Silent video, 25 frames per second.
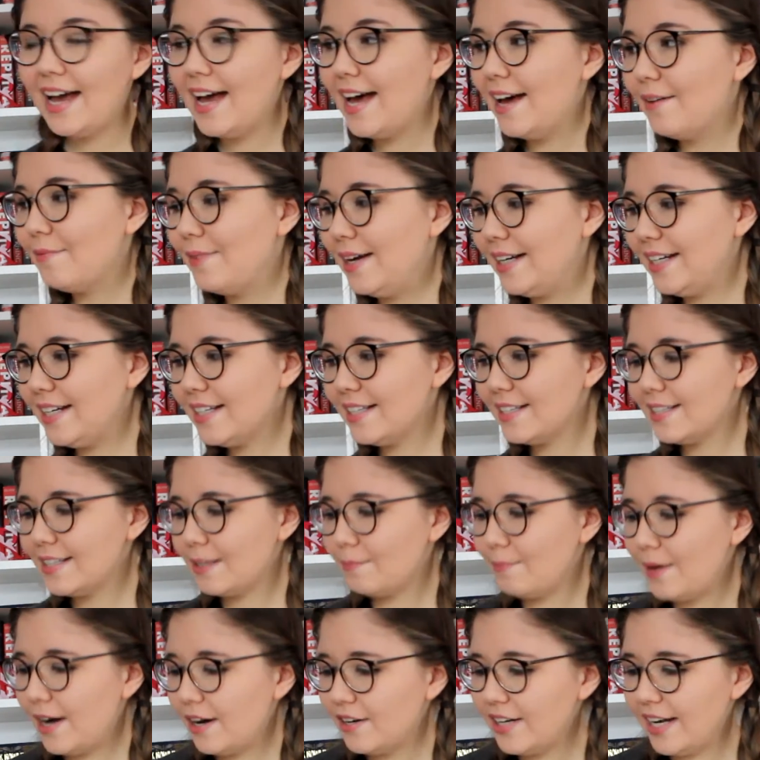And this is
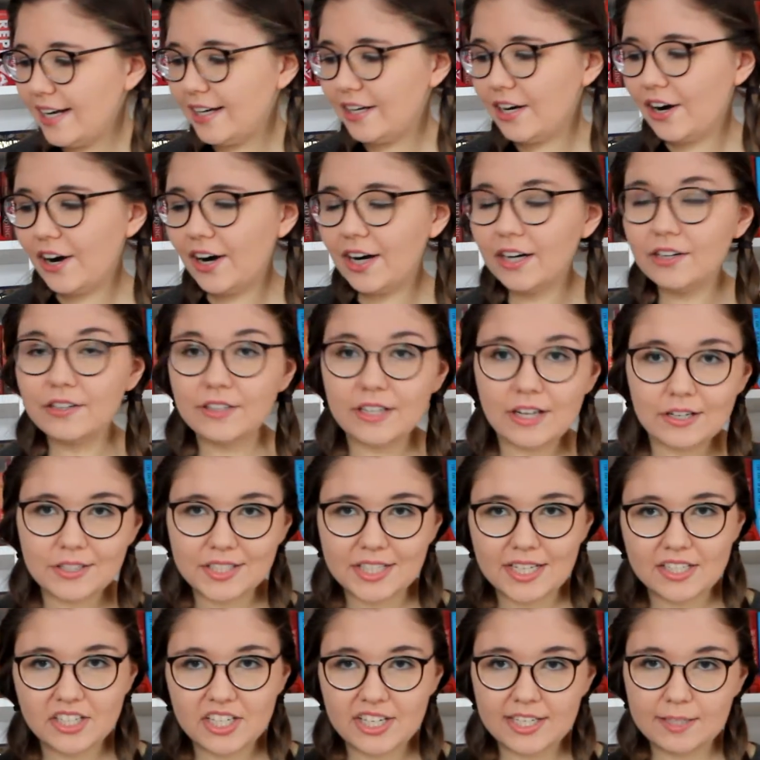about a girl who
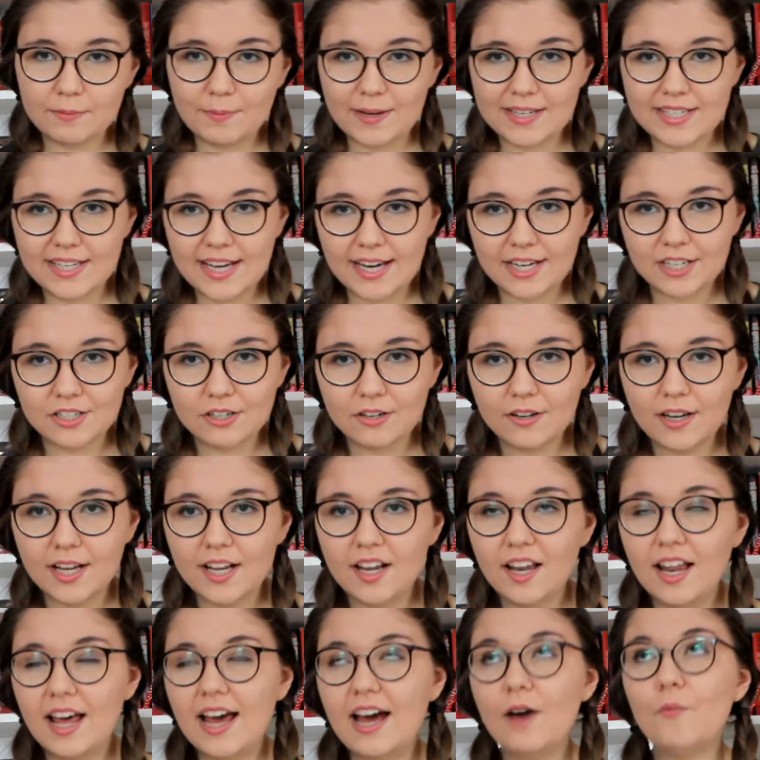knows that she's bisexual,